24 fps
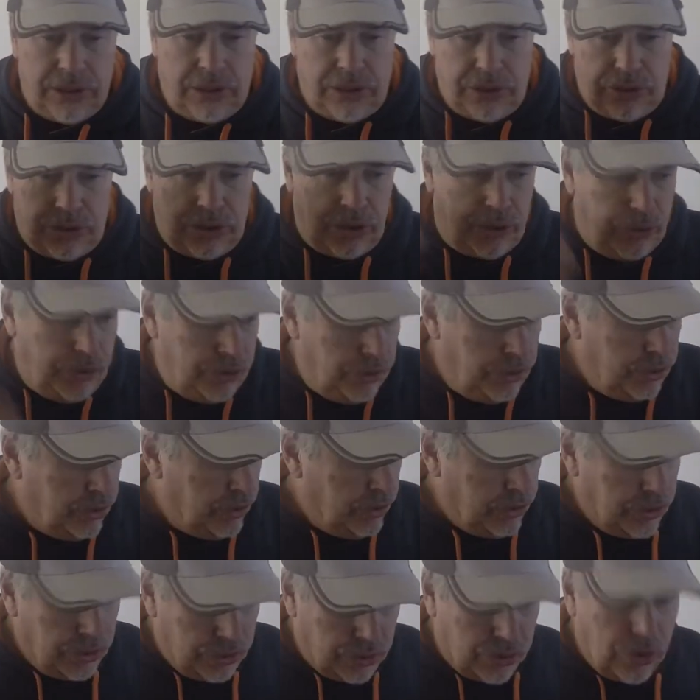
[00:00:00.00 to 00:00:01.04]
So
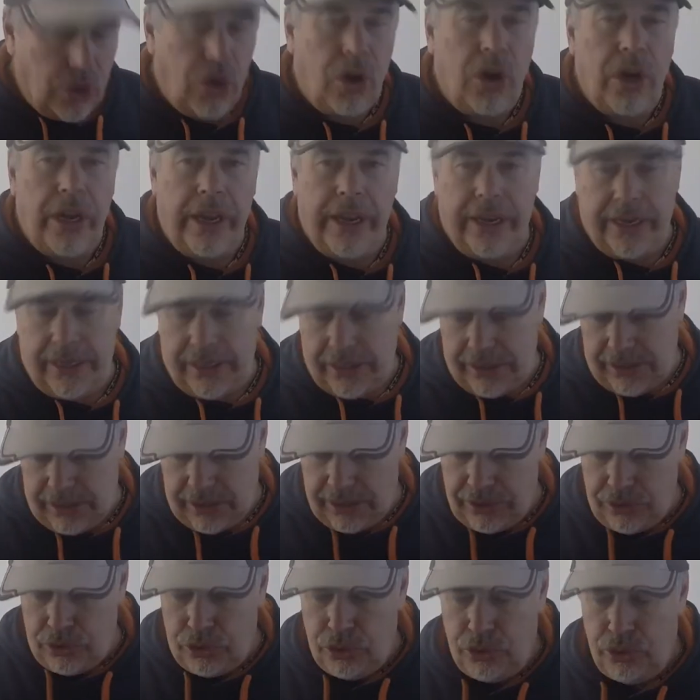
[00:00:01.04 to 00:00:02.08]
your kayak and